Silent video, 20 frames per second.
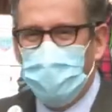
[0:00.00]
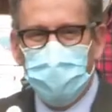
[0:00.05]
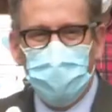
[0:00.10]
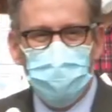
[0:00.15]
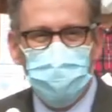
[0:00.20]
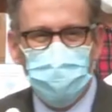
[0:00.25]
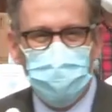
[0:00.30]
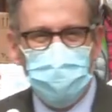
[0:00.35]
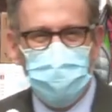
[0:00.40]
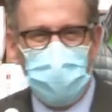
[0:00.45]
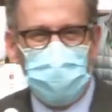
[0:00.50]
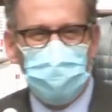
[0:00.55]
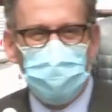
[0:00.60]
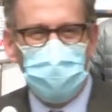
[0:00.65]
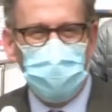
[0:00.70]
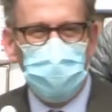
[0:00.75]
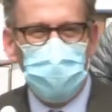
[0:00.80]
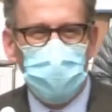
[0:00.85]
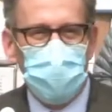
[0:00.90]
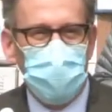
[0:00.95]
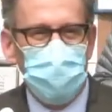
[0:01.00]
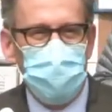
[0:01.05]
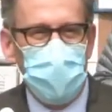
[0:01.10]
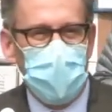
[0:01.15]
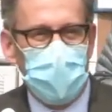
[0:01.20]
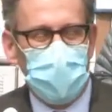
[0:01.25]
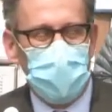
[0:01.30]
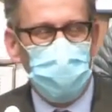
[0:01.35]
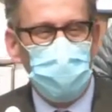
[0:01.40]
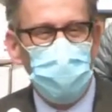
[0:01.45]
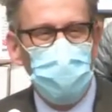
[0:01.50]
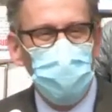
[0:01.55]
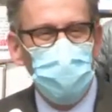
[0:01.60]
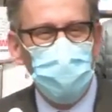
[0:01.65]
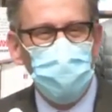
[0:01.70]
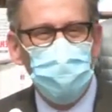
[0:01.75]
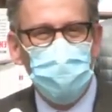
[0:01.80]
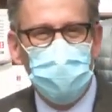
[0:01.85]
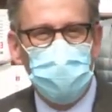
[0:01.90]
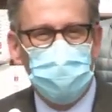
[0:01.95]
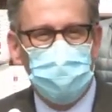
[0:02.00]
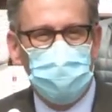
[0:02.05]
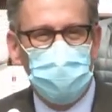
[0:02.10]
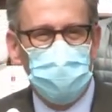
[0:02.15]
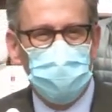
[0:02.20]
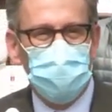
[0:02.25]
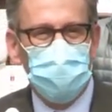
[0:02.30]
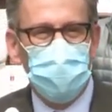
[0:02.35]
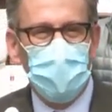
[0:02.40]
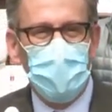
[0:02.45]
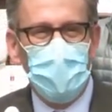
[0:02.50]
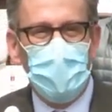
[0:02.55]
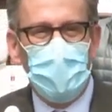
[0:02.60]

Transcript: This is definitely going to make a huge difference